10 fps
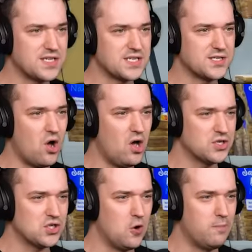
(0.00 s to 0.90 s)
This is
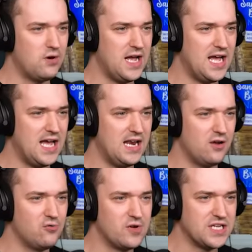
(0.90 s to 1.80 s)
also bread.
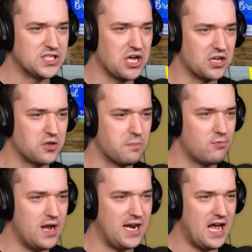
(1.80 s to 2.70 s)
Restock the
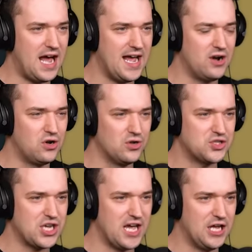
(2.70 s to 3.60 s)
bread aisle,
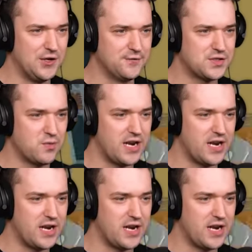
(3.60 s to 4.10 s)
shelves,